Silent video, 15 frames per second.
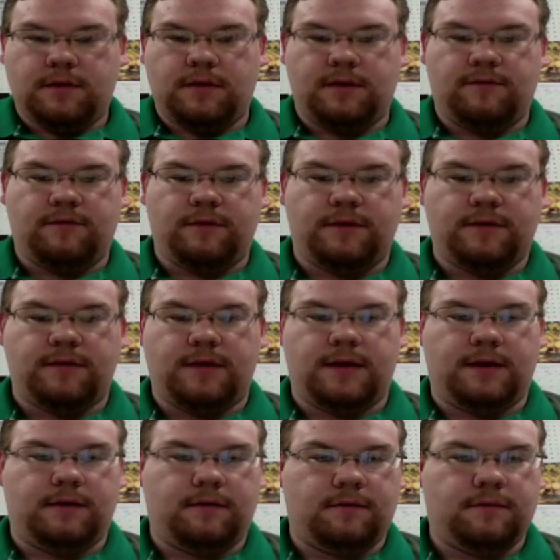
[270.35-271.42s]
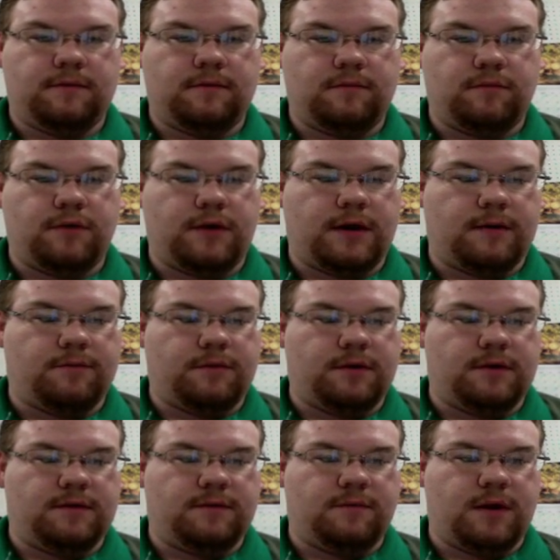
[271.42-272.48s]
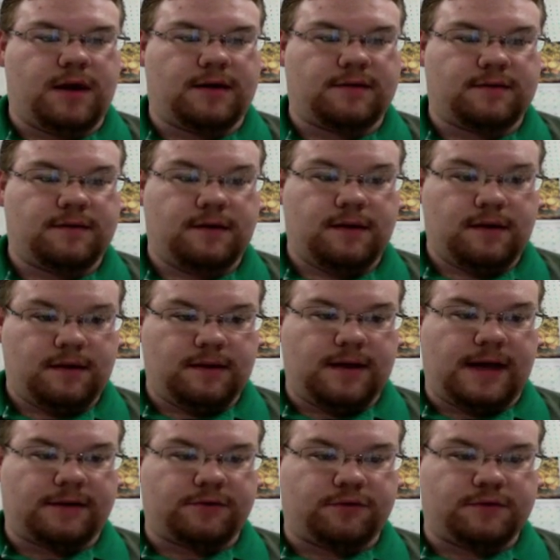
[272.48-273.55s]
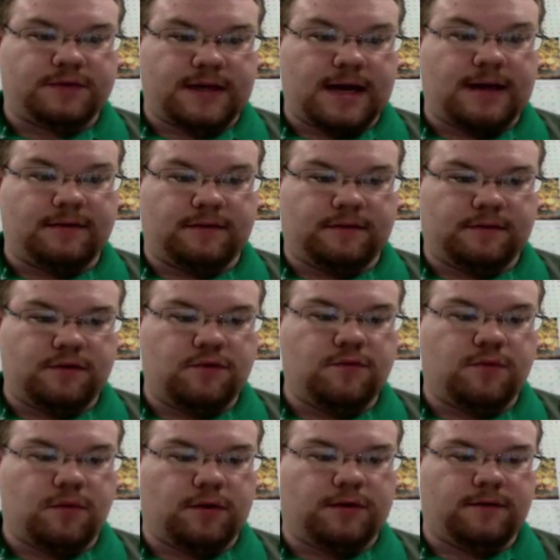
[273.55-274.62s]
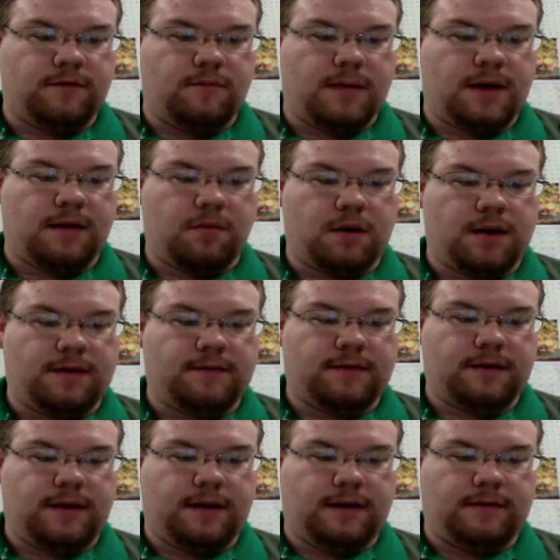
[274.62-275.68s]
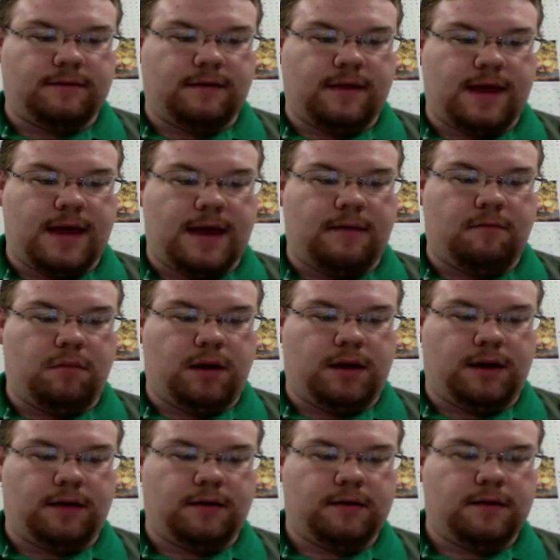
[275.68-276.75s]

If we say bring up the specs, the actual size is 2.2 megabytes, and it's that big.